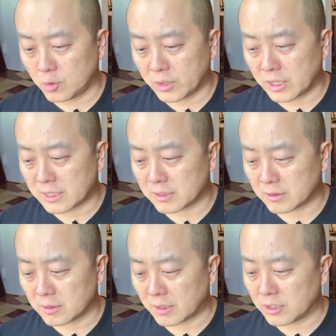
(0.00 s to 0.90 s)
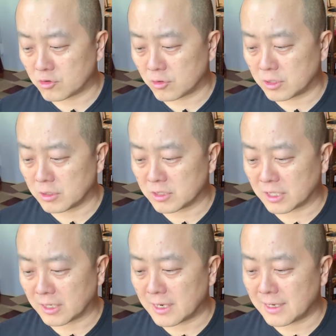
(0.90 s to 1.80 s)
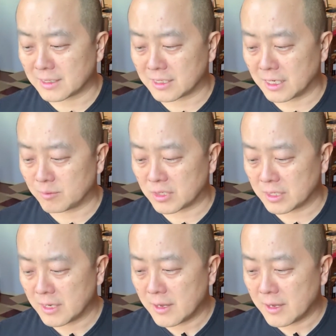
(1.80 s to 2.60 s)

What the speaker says: we also introduced the concepts